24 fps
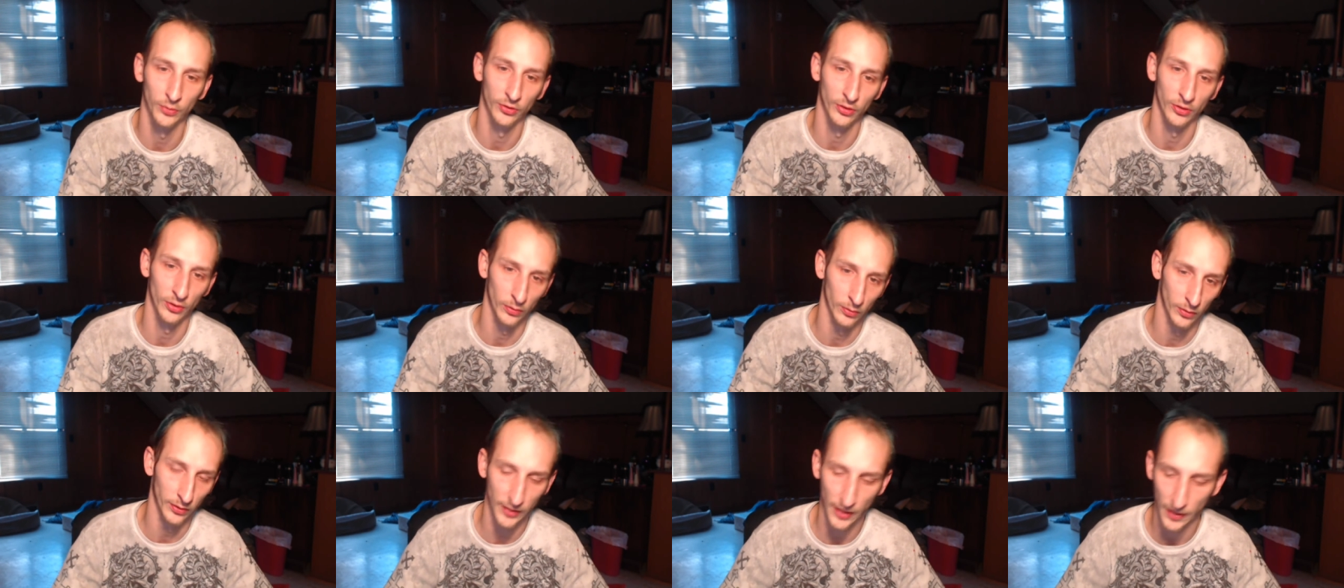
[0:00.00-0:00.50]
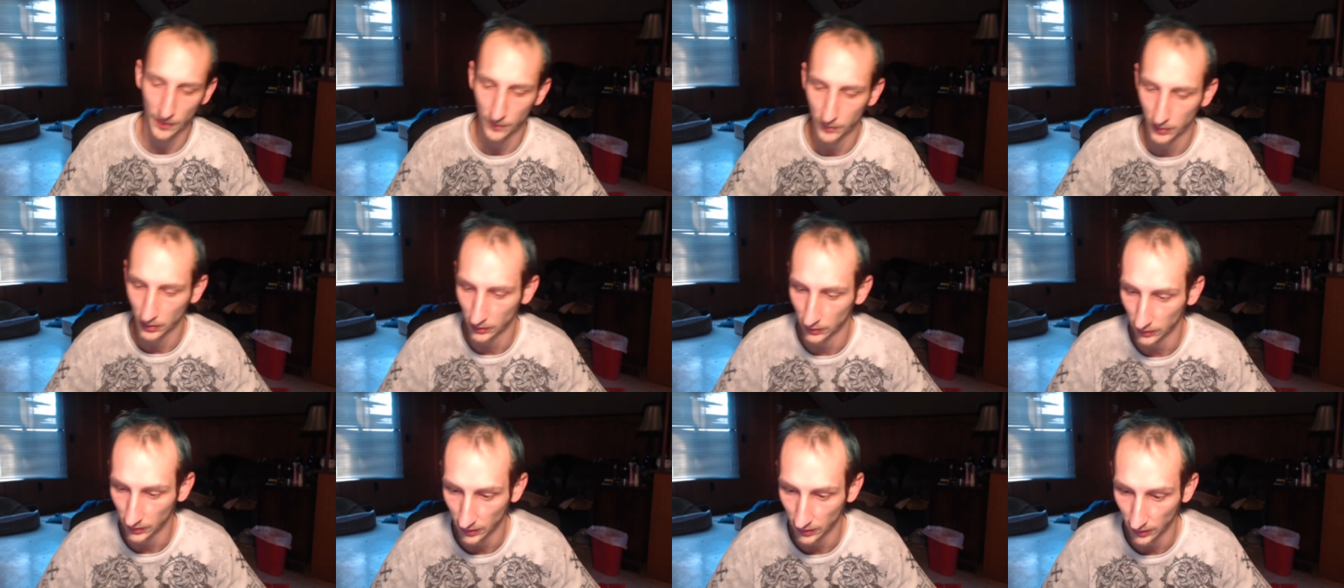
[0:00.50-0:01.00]
So with that
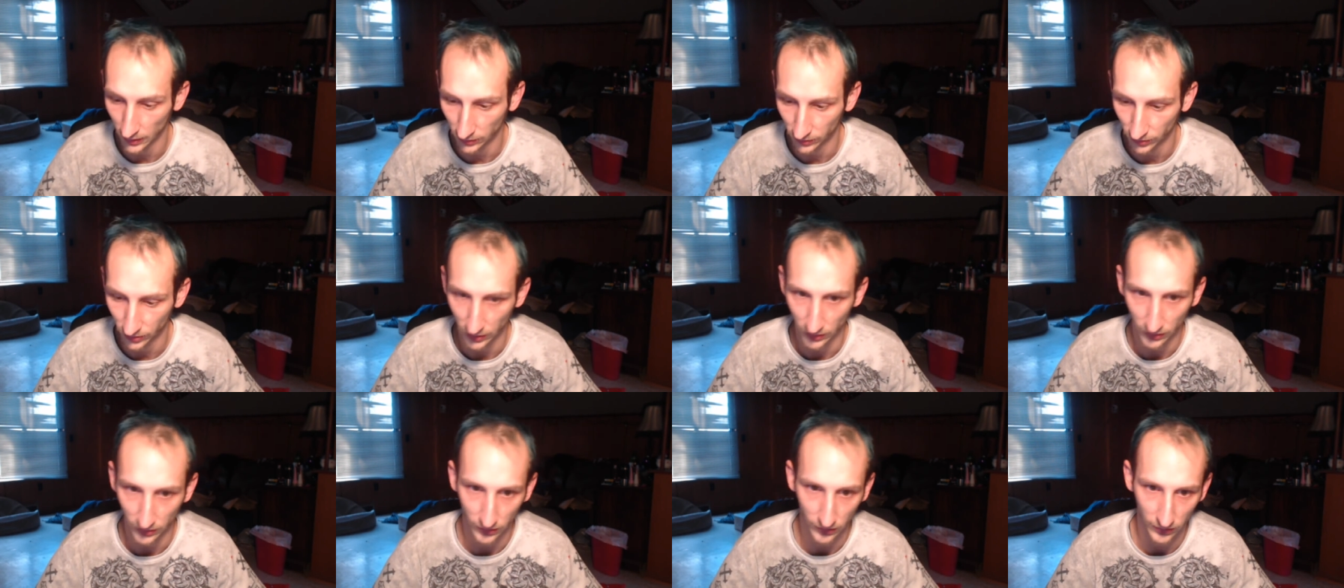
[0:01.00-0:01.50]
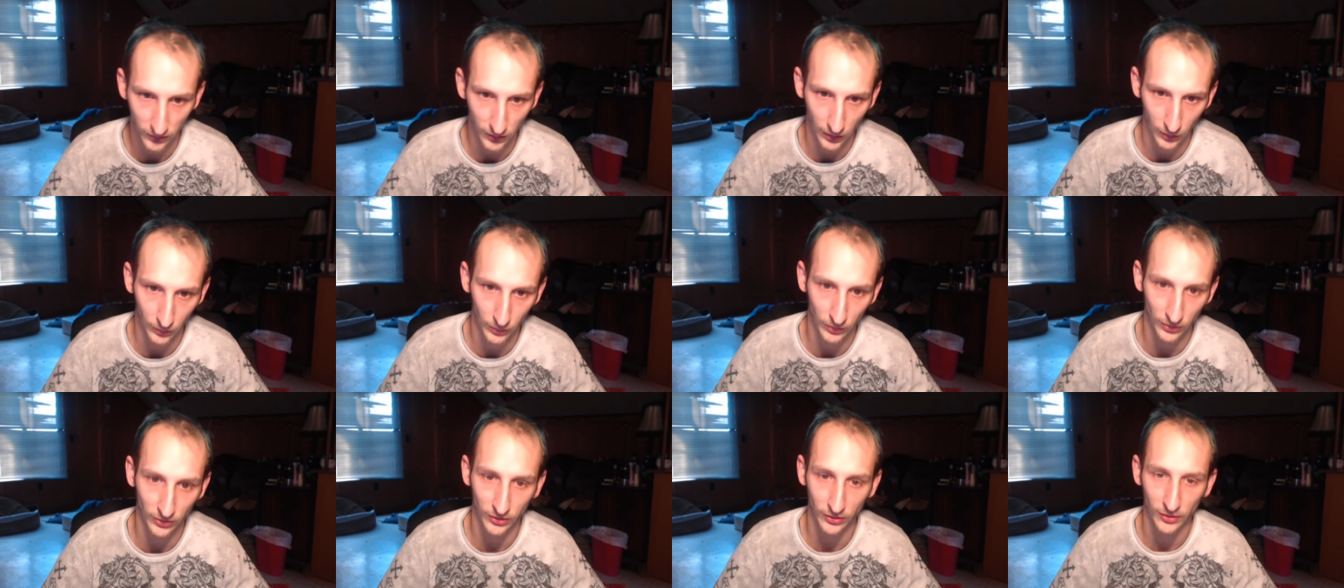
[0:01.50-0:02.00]
being the case, it it
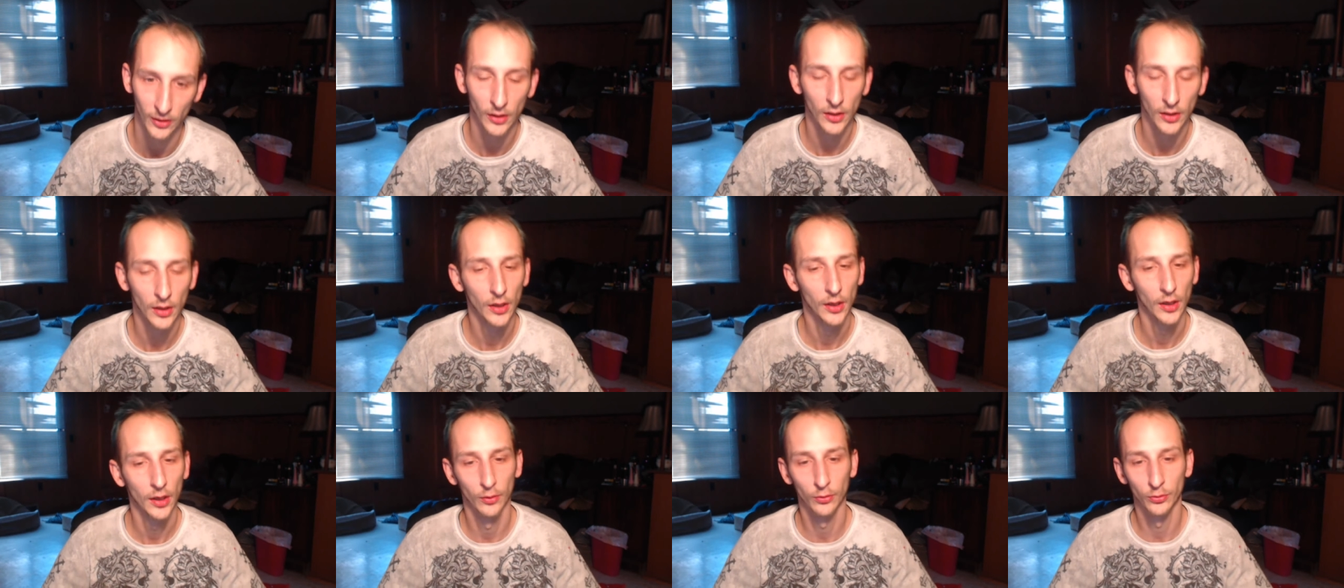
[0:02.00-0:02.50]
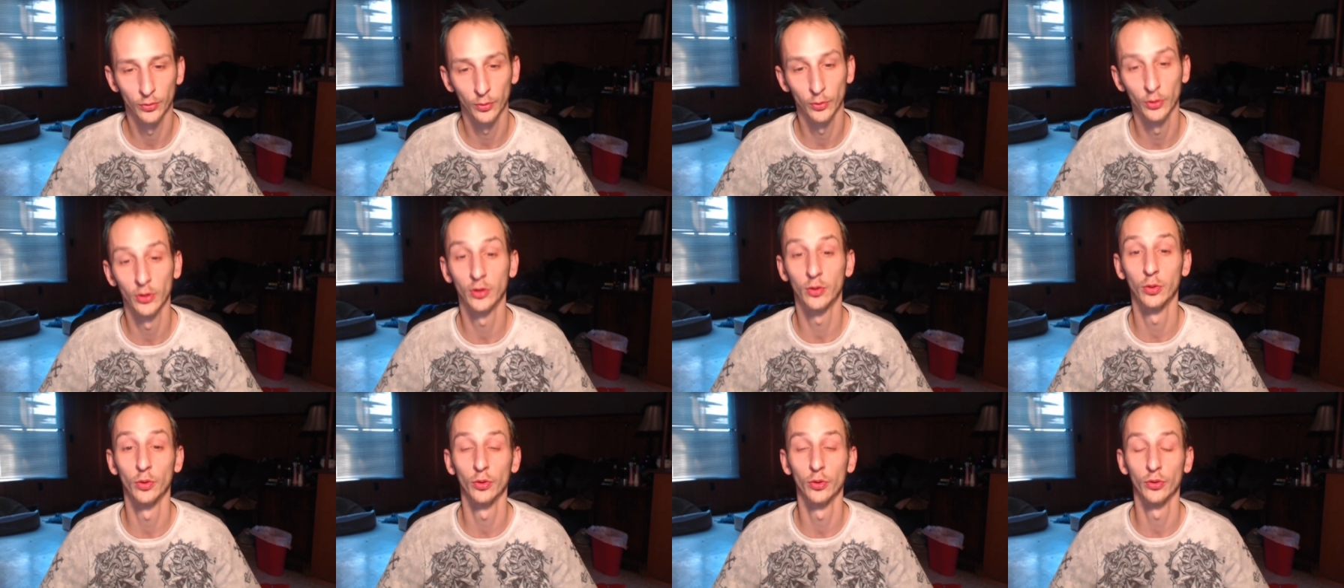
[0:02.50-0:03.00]
was it was really
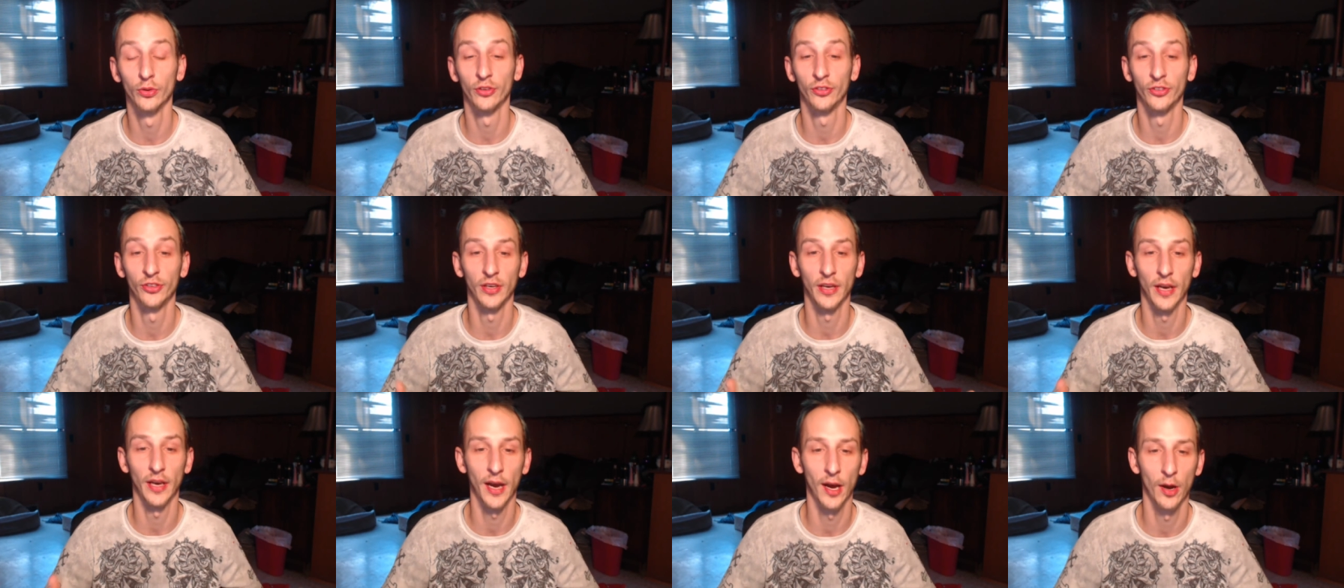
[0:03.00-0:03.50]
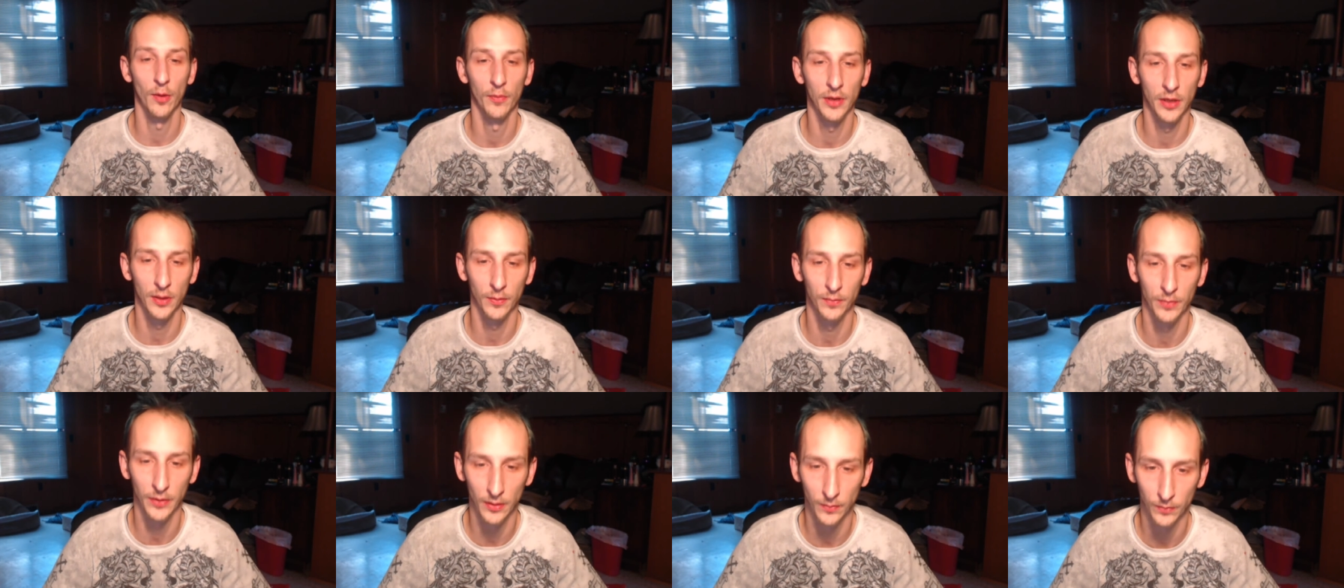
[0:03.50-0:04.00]
cool to see how
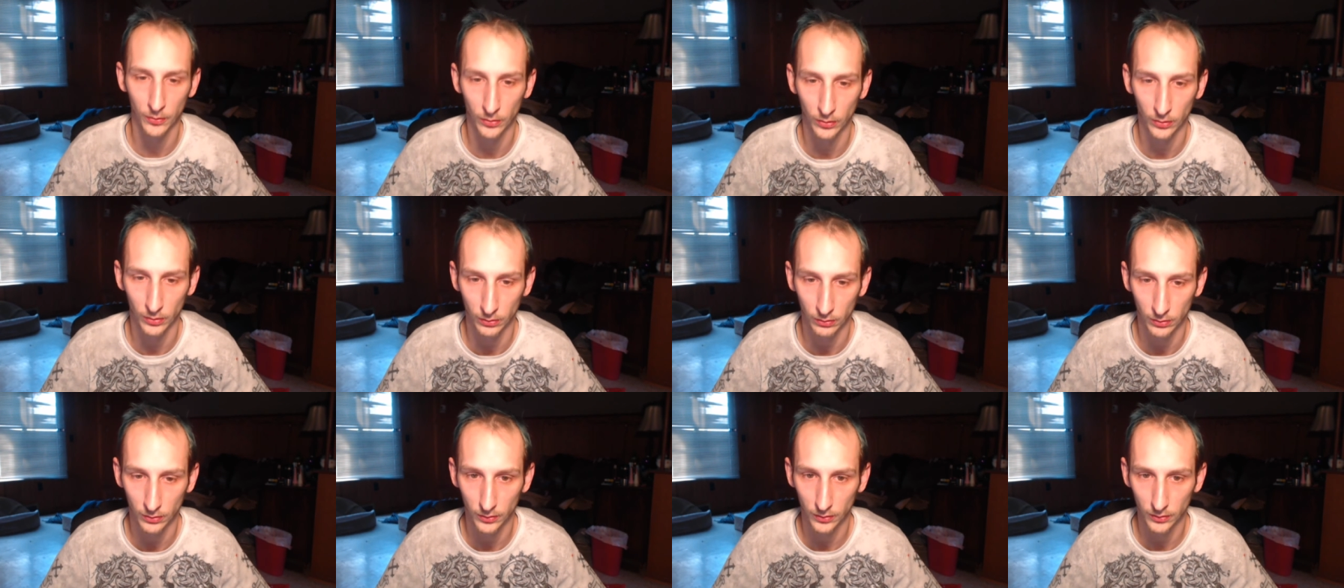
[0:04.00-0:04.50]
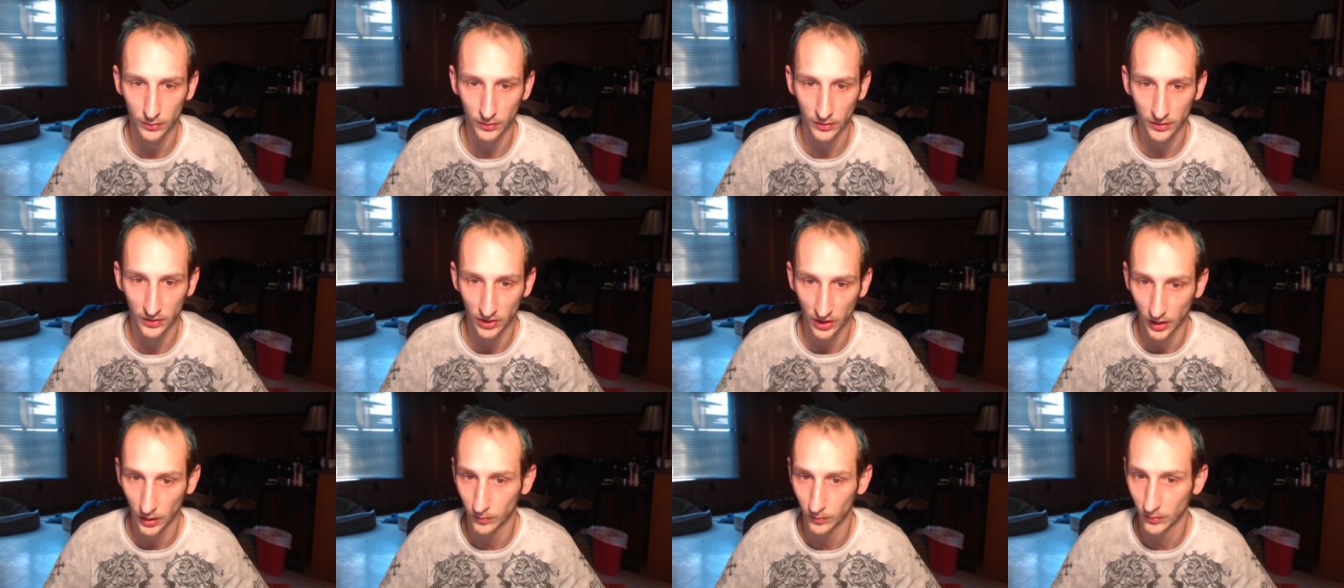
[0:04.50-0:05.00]
many people
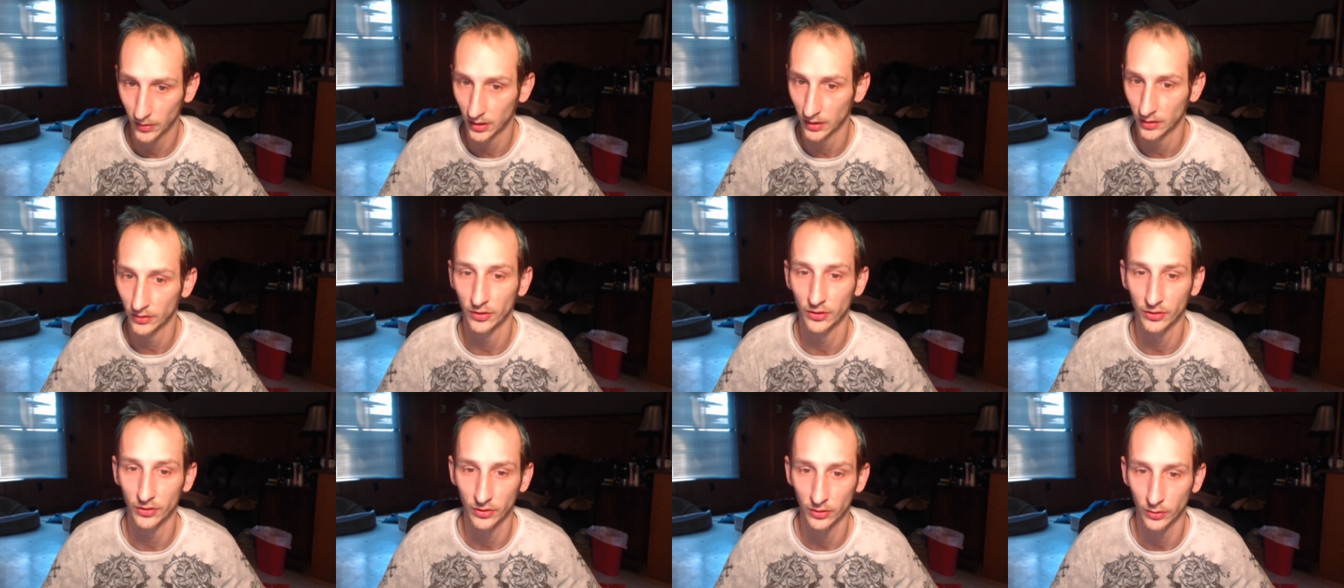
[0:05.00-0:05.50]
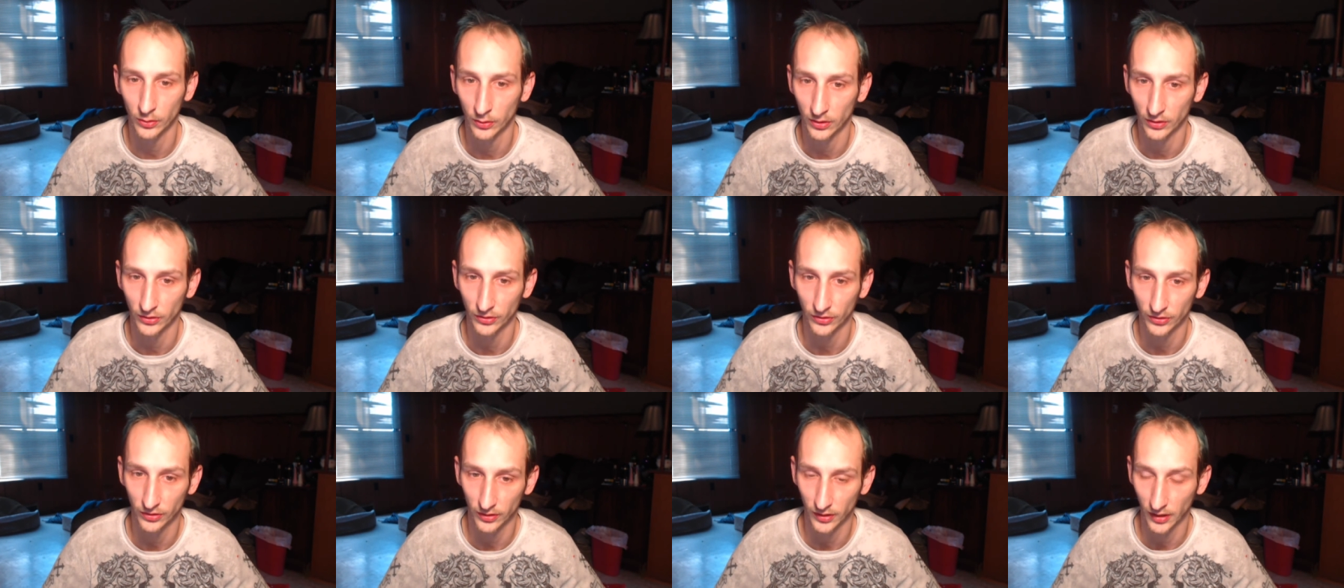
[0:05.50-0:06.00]
came in to do
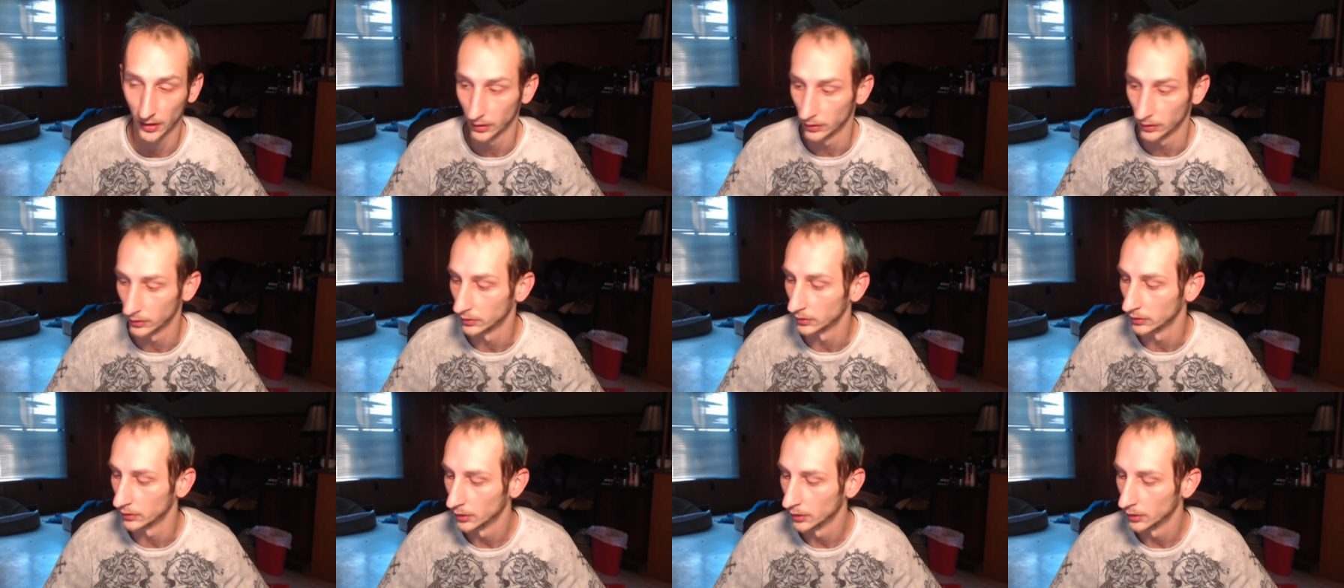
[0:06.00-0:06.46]
this and